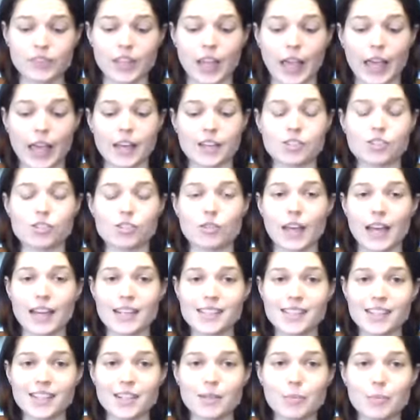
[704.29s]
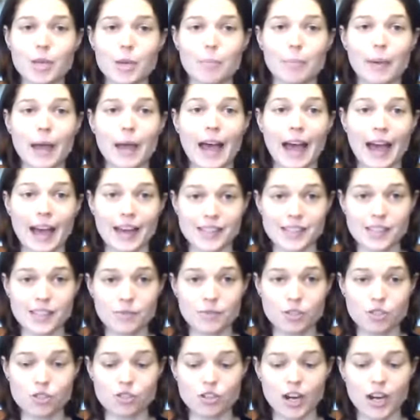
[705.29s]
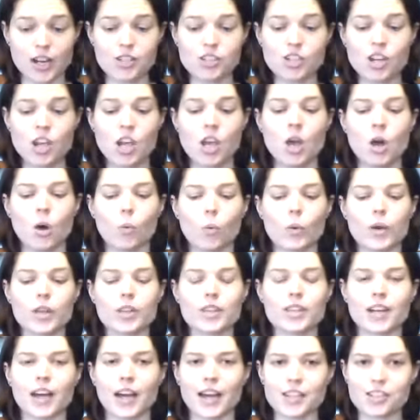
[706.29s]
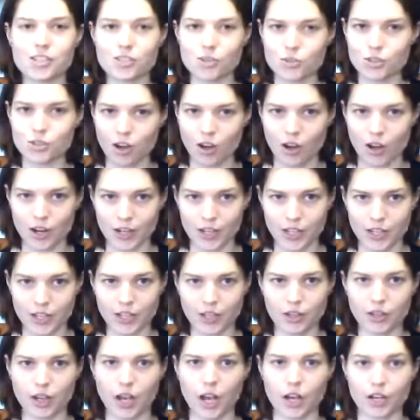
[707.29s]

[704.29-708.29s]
and so that's going to be a passive stretch with an isotonic